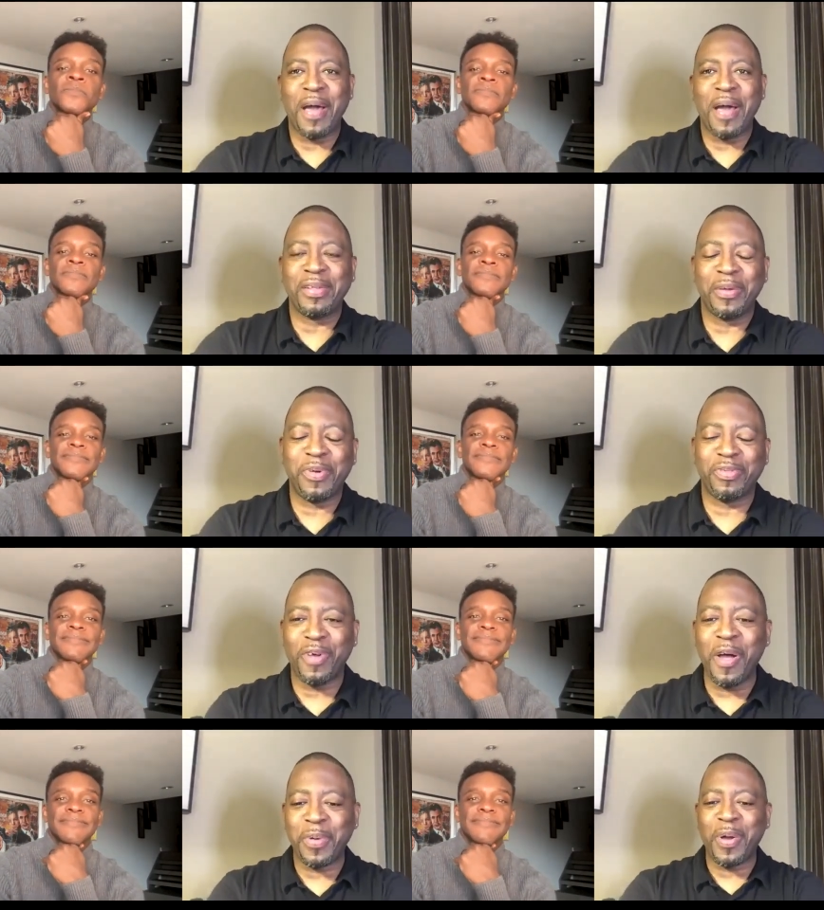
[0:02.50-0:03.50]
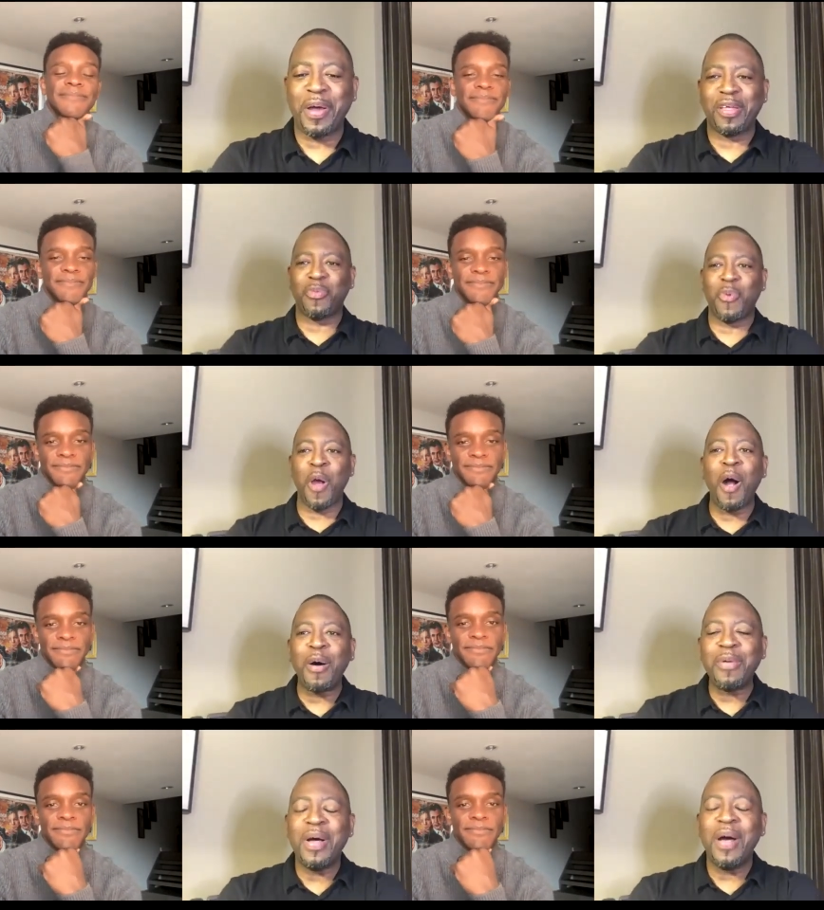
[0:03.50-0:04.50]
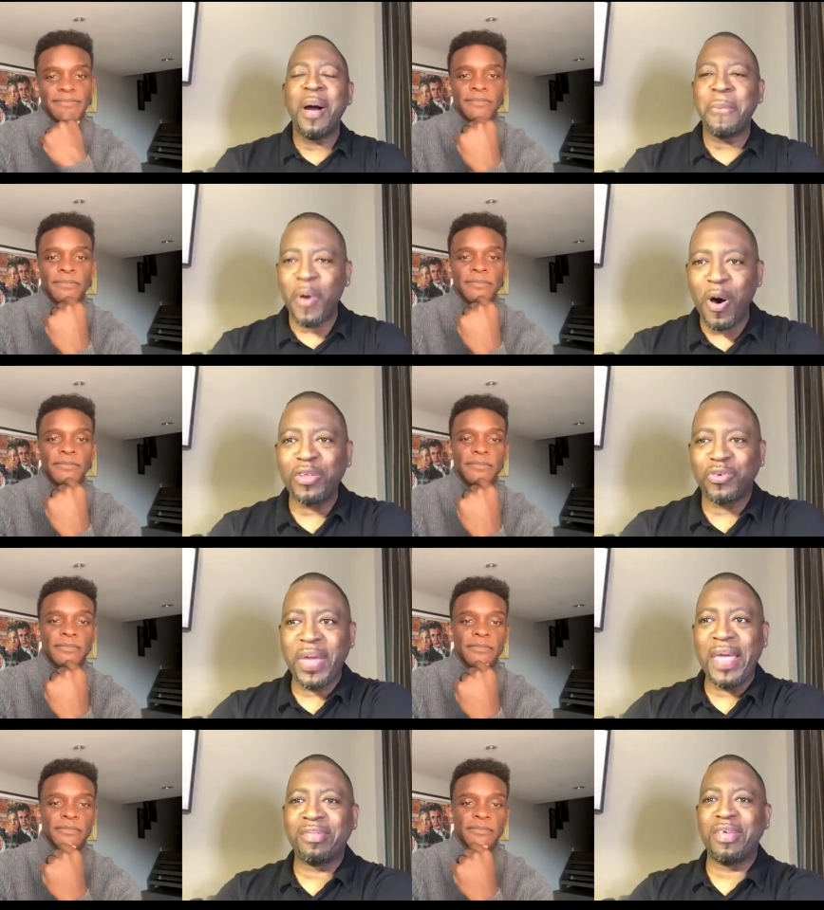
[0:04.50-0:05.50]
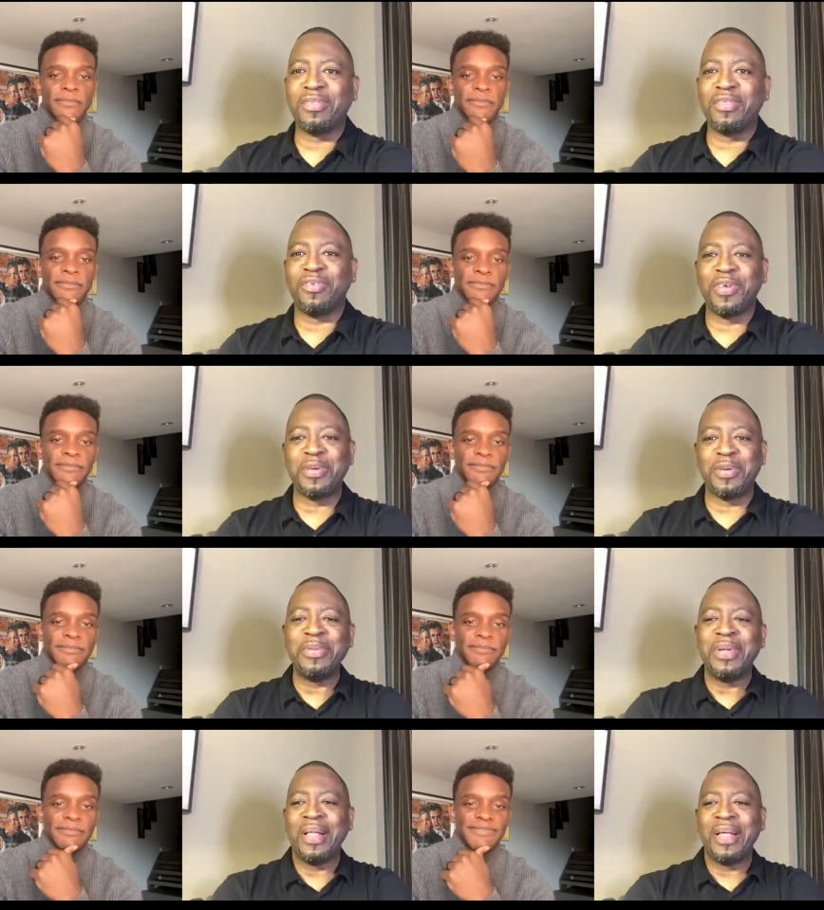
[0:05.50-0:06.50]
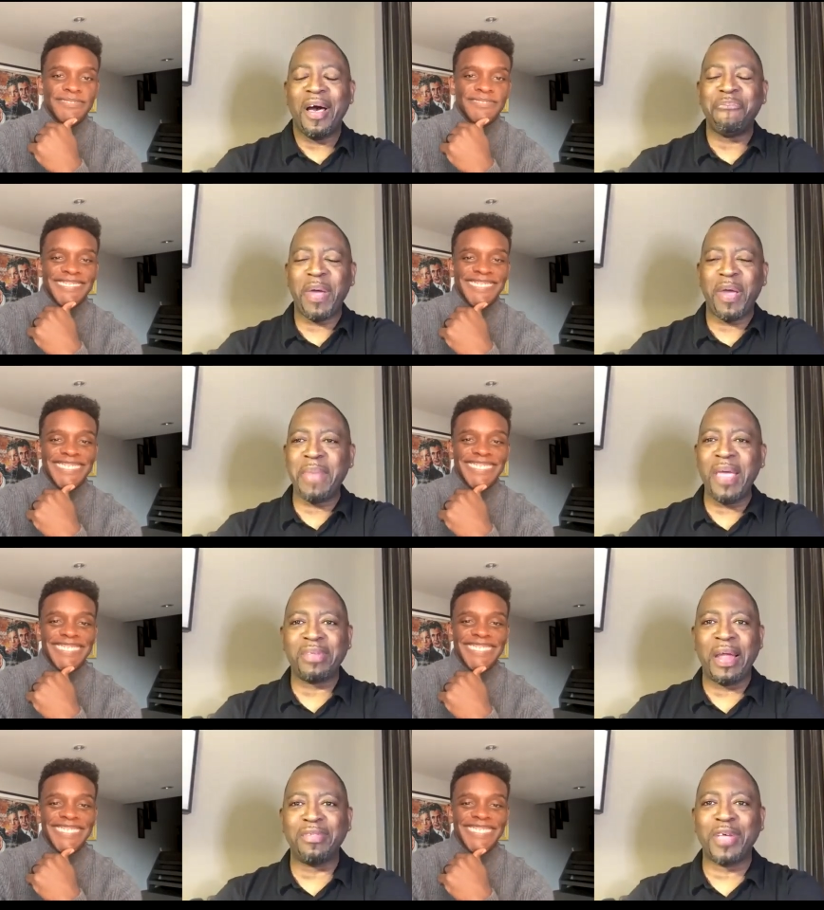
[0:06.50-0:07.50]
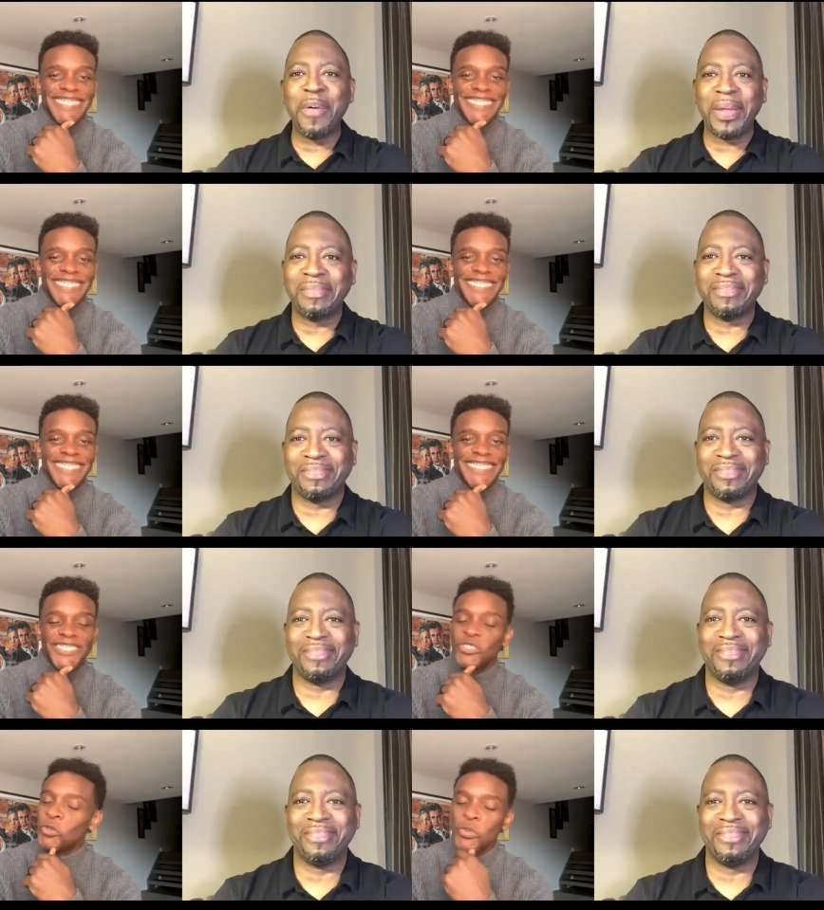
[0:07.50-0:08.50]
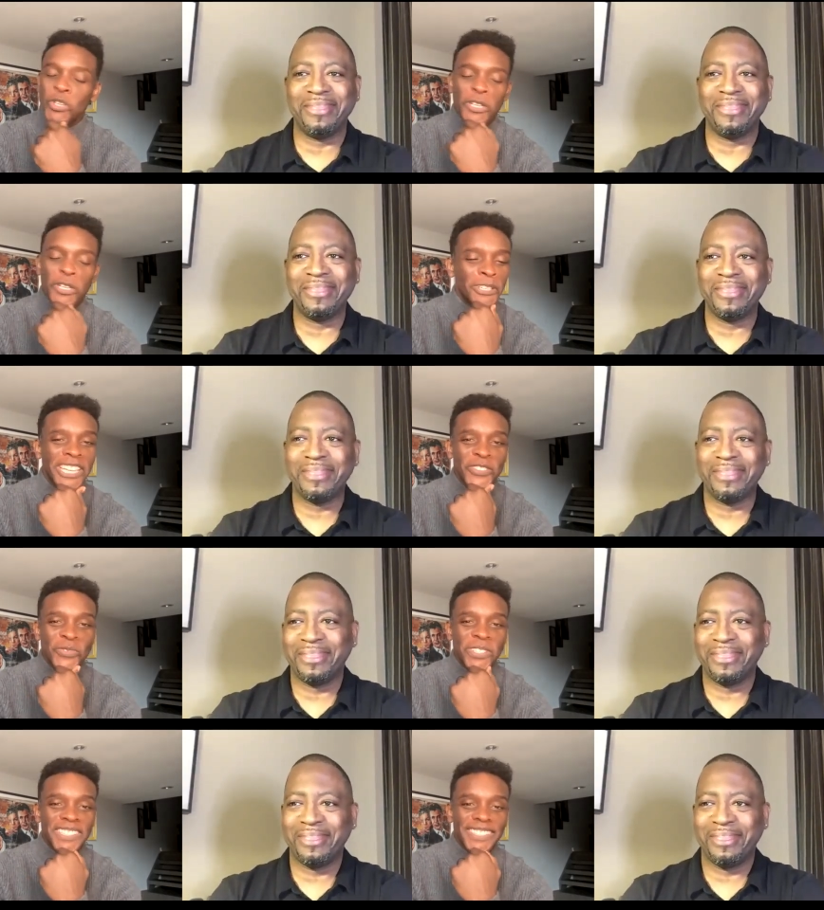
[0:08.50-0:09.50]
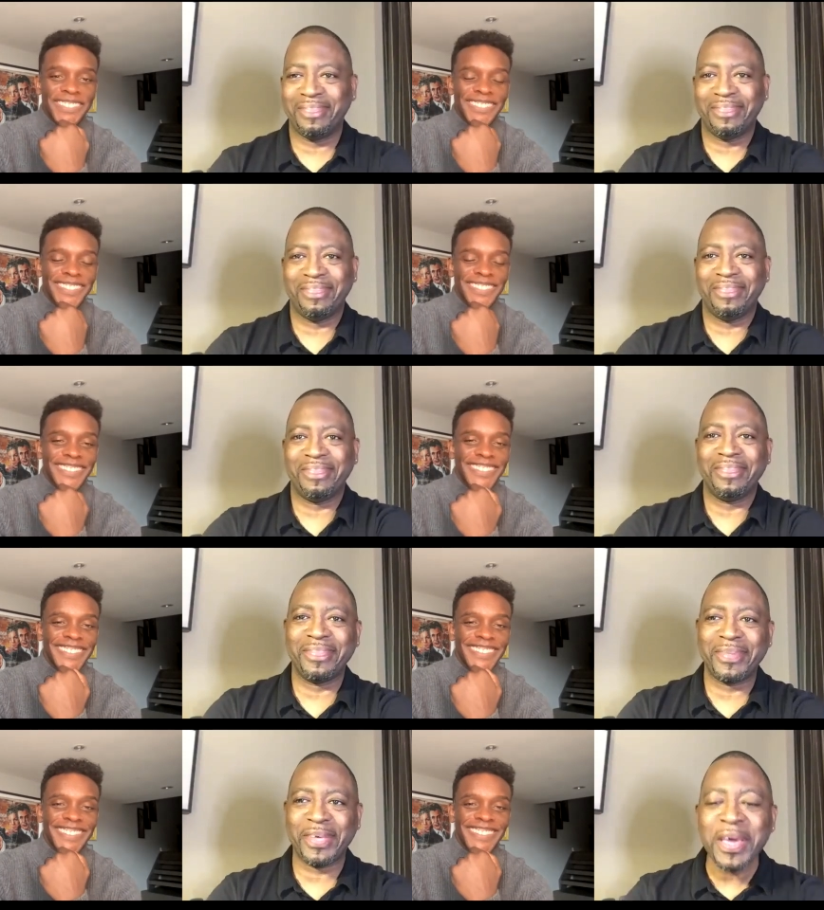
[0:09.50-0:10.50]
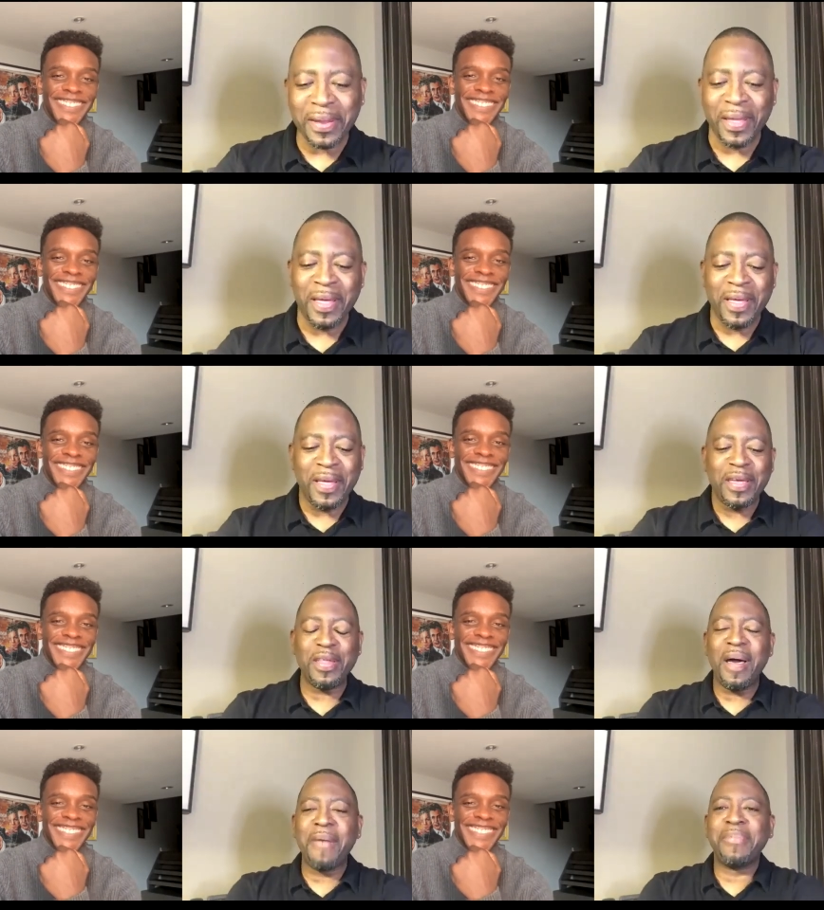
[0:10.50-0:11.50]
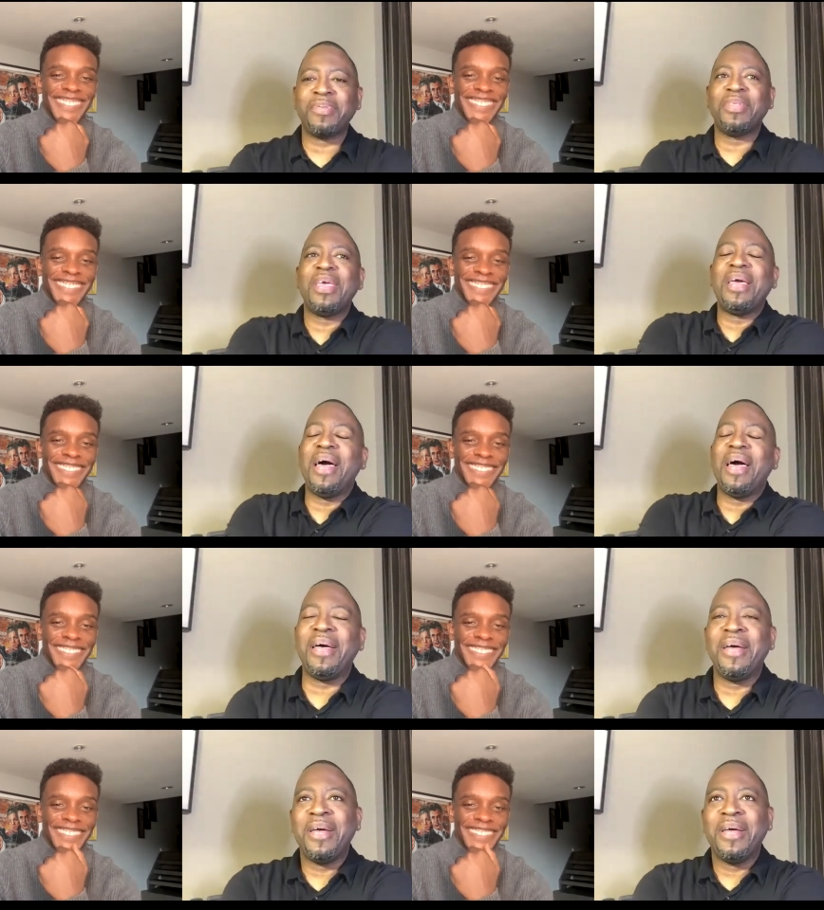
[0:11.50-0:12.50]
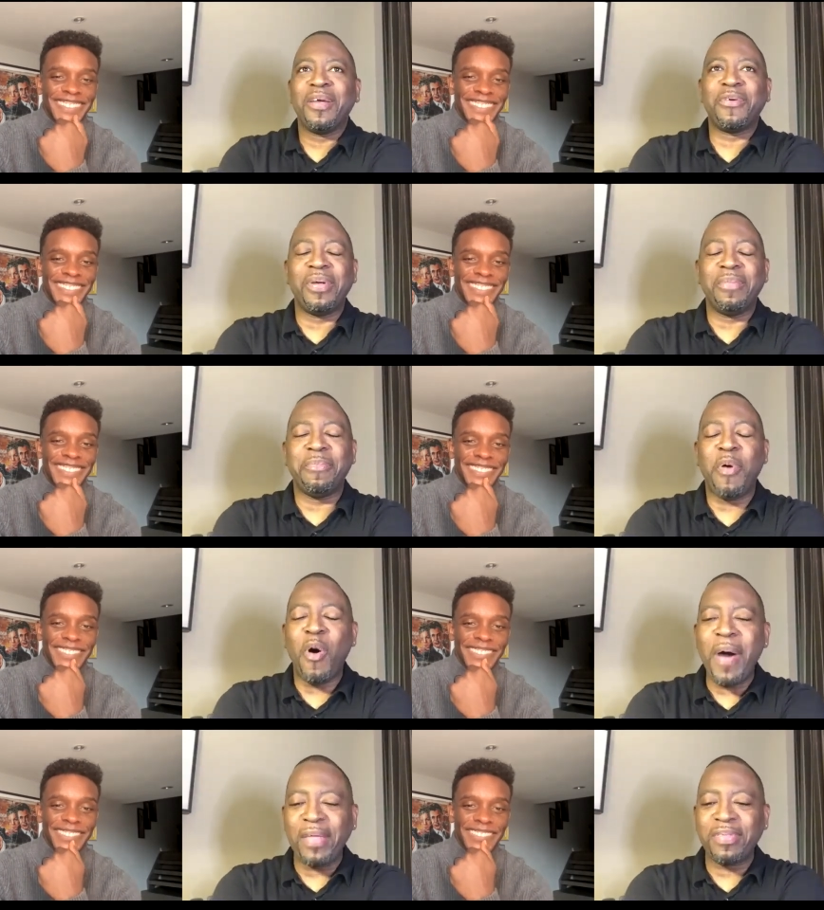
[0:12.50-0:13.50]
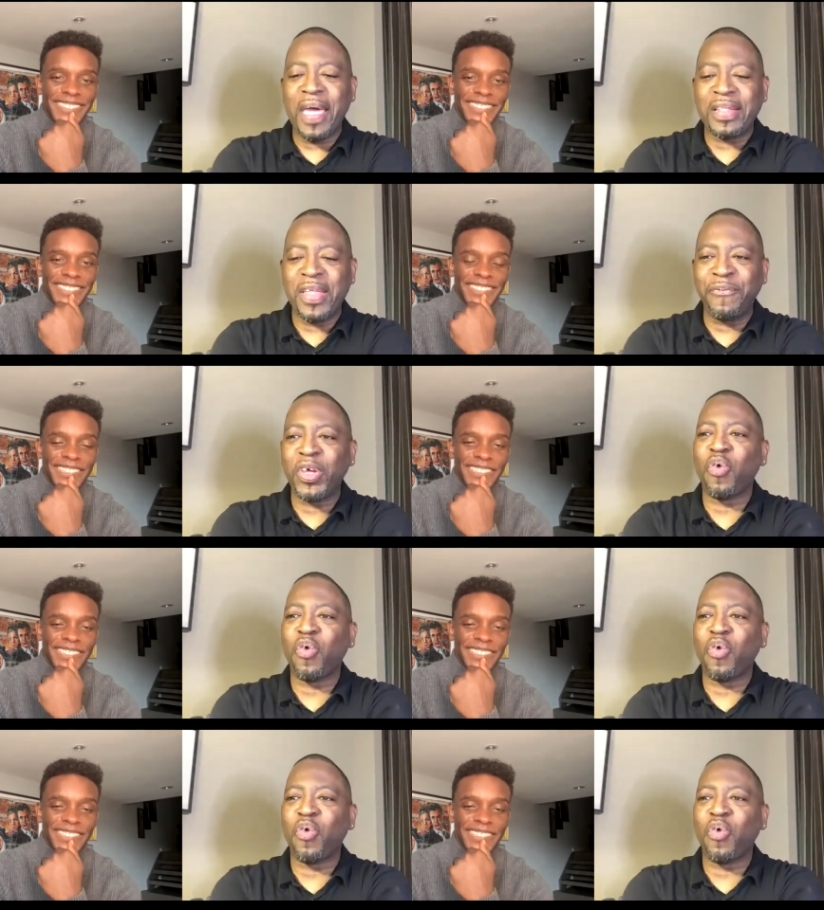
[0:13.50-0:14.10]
Speaker 1: talking to Chris Chalk regarding his world, Paul Drake, season two of Perry Mason. How's it going?
Speaker 2: Doing well, brother. How you feeling?
Speaker 1: Good. You know, obviously, uh, Paul has had different